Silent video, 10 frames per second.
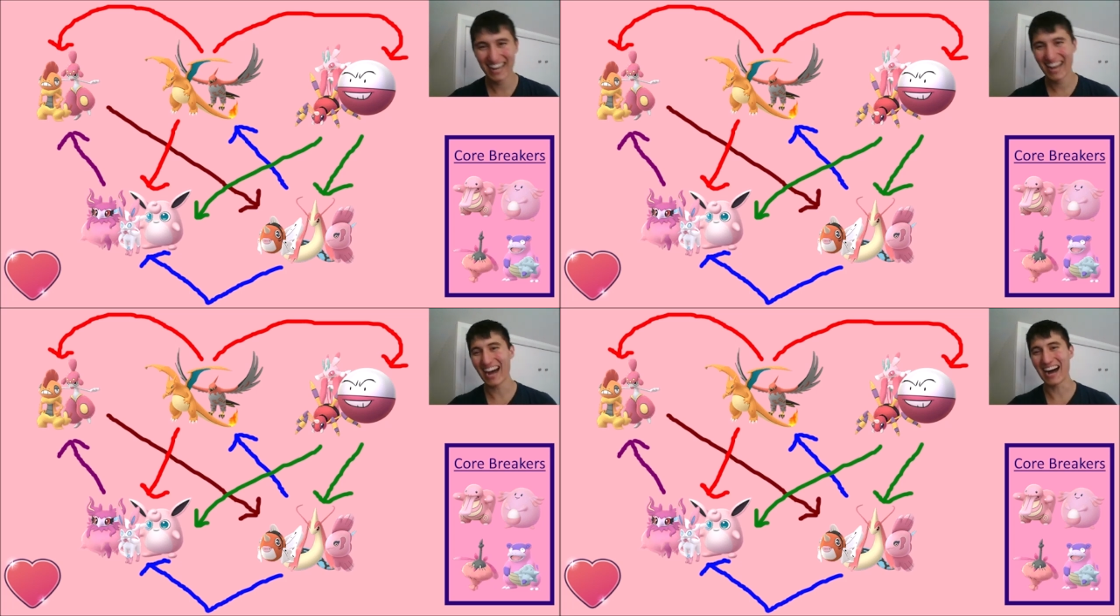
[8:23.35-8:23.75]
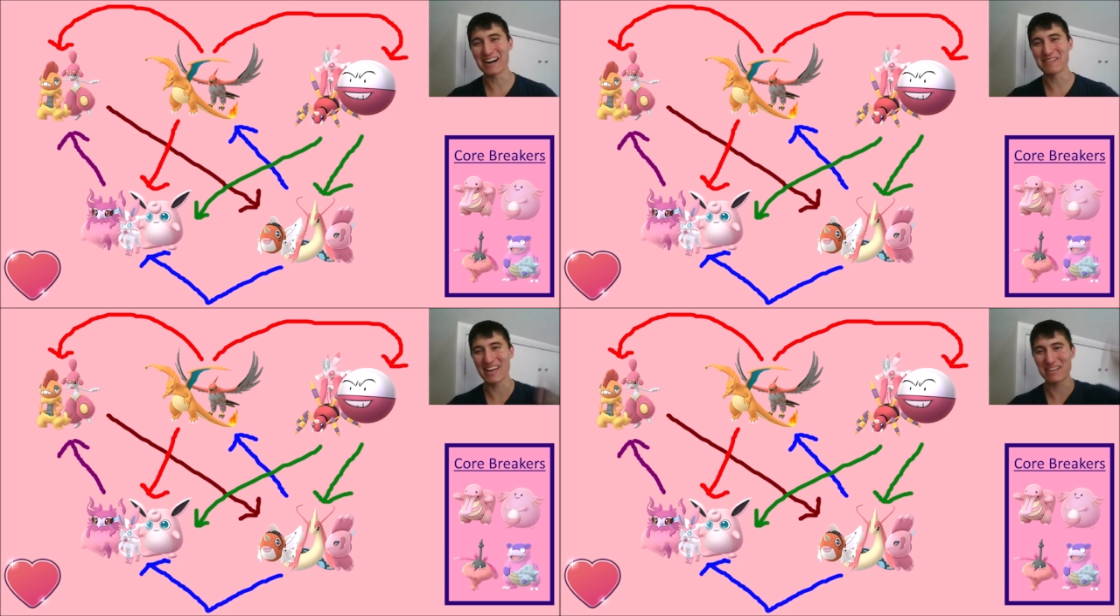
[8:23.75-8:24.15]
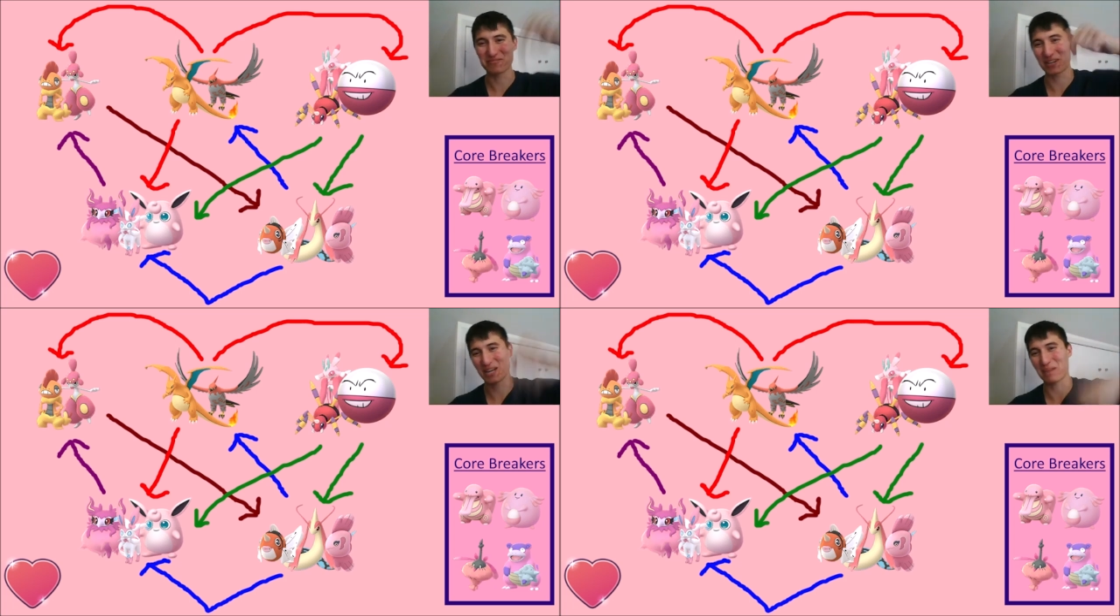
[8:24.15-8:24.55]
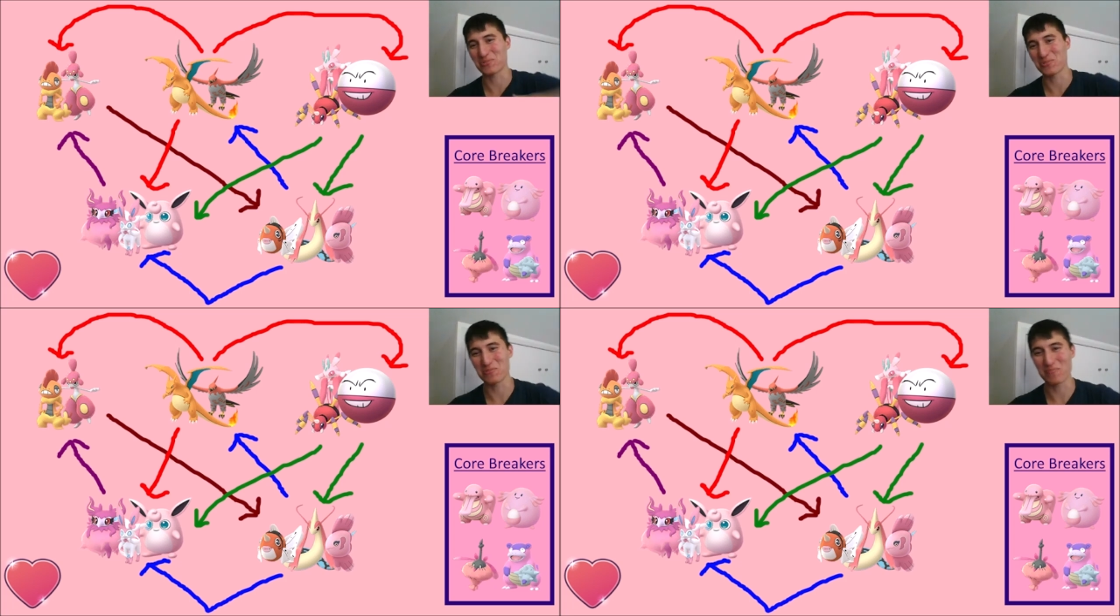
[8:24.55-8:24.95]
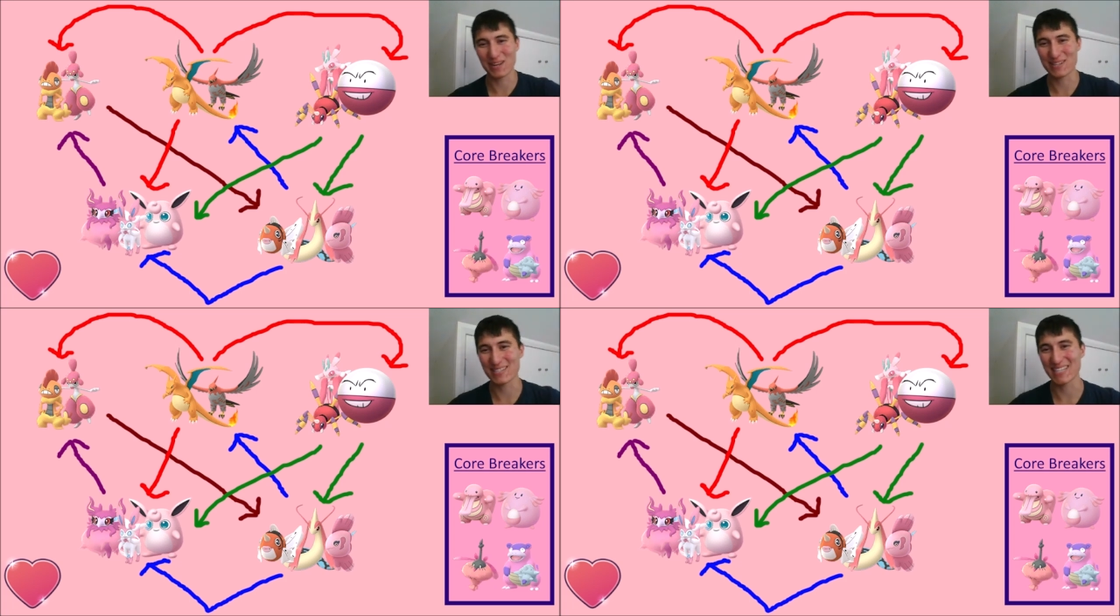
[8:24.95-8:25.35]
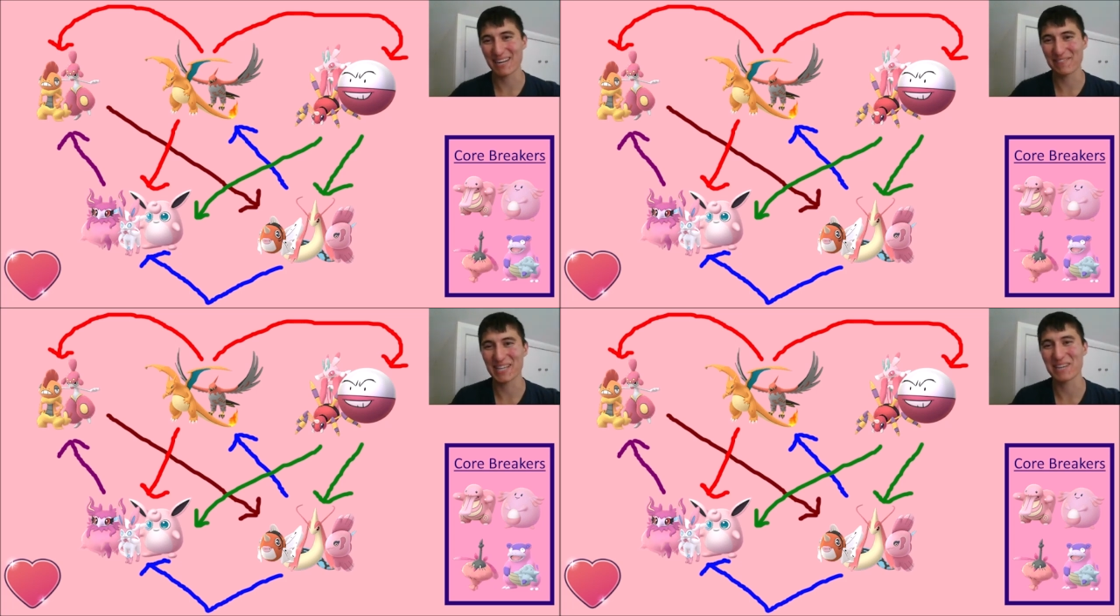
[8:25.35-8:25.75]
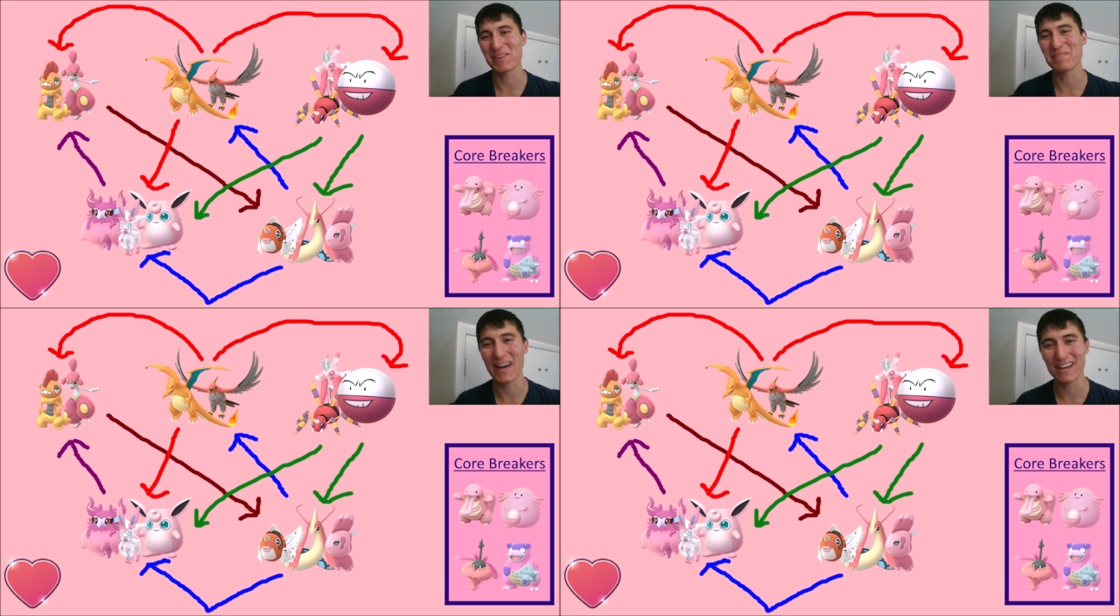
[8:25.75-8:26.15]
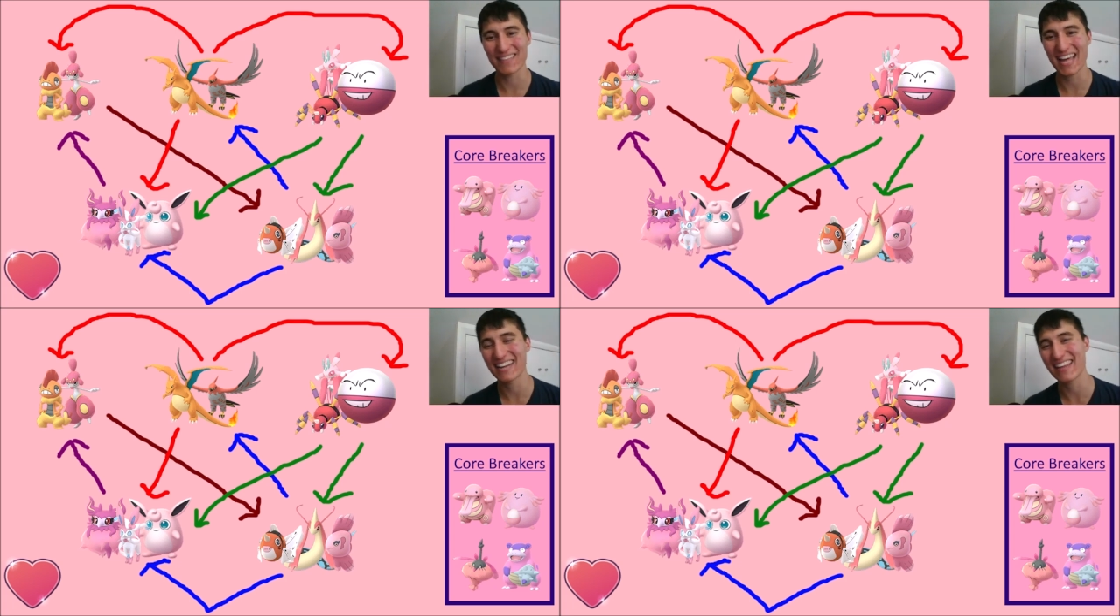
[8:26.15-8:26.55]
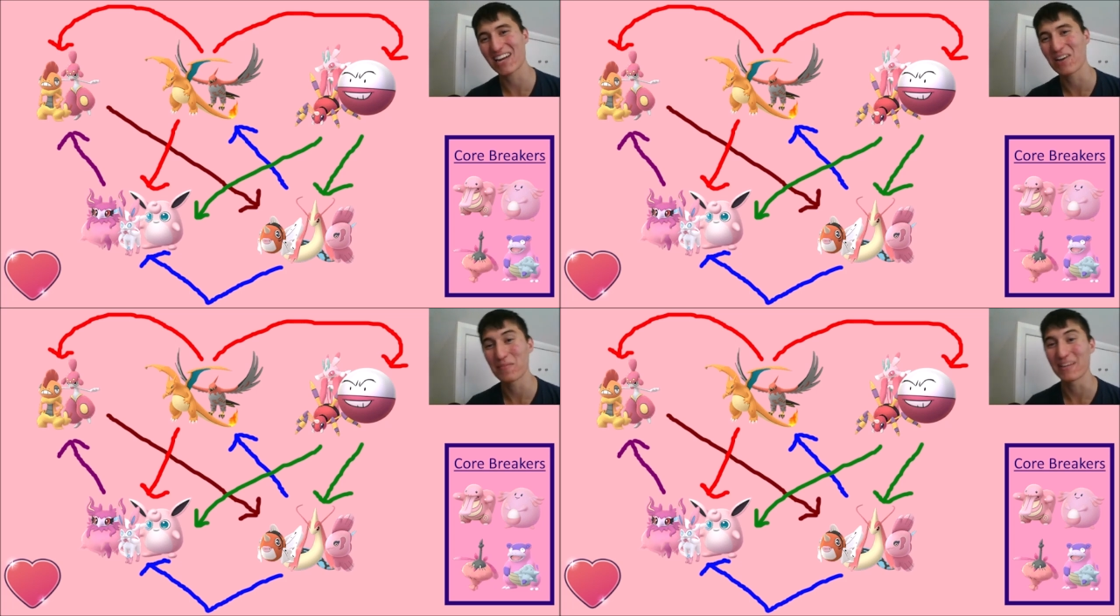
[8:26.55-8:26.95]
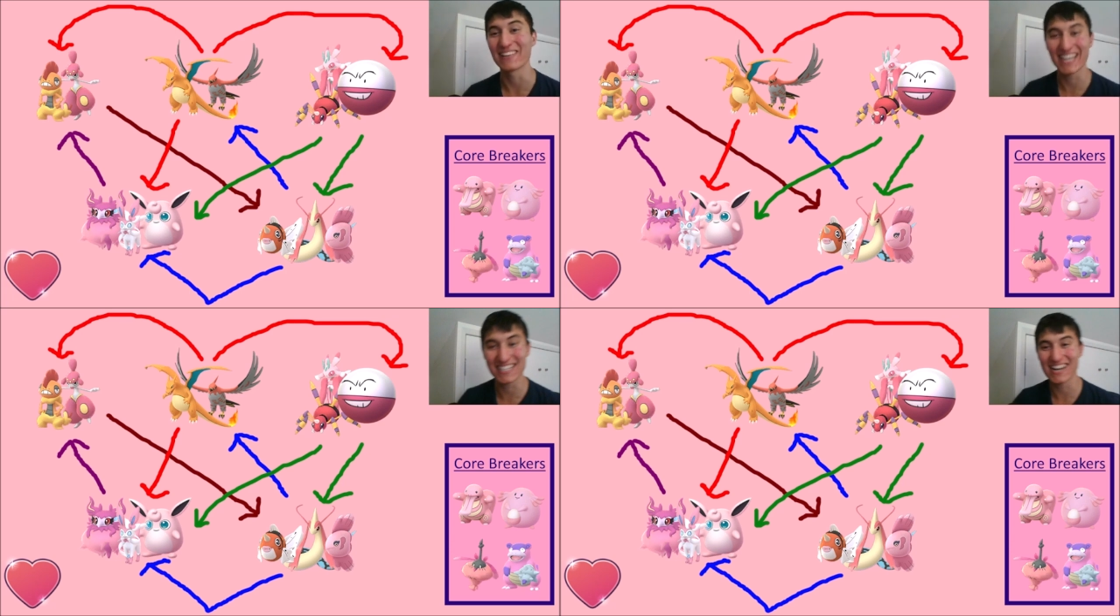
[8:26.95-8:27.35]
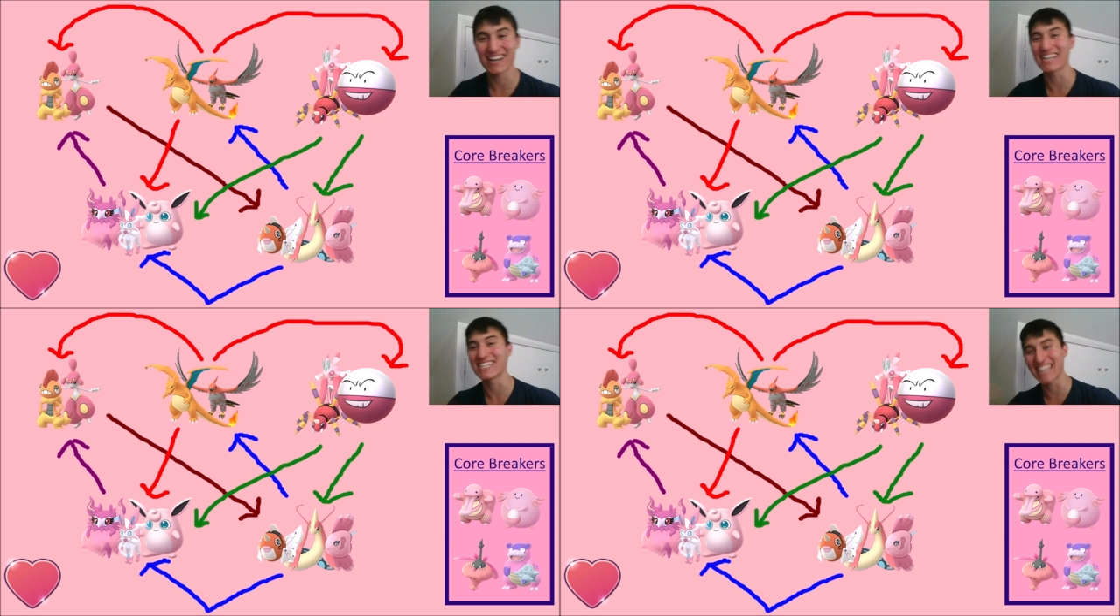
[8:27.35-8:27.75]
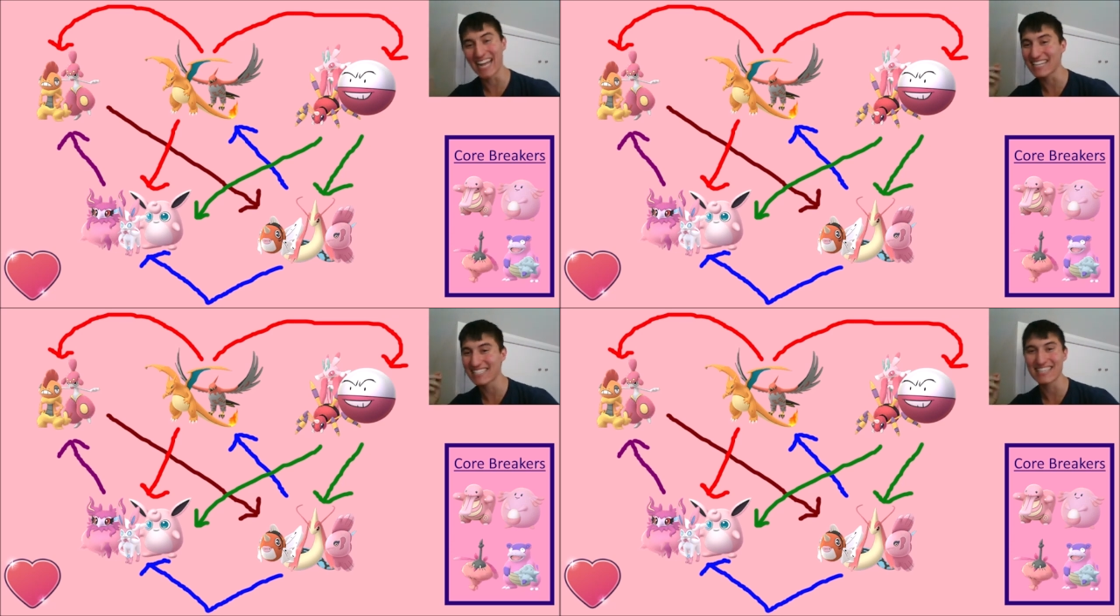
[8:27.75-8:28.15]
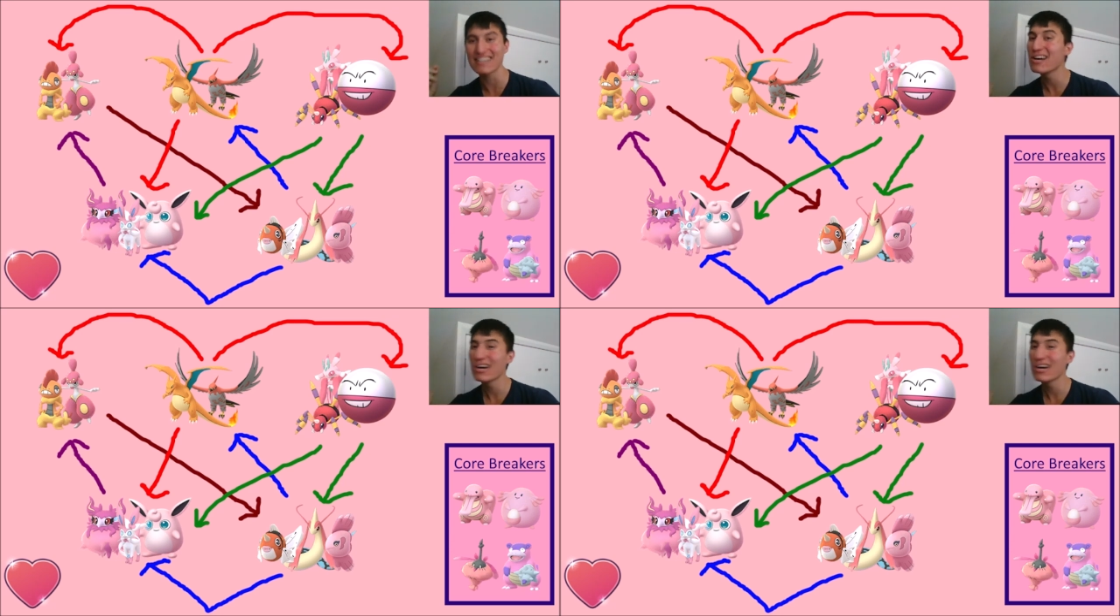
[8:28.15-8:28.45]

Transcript: And we've got a couple of core breakers that are definitely going to be a part of that. They're going to be Lickitung and Chansey,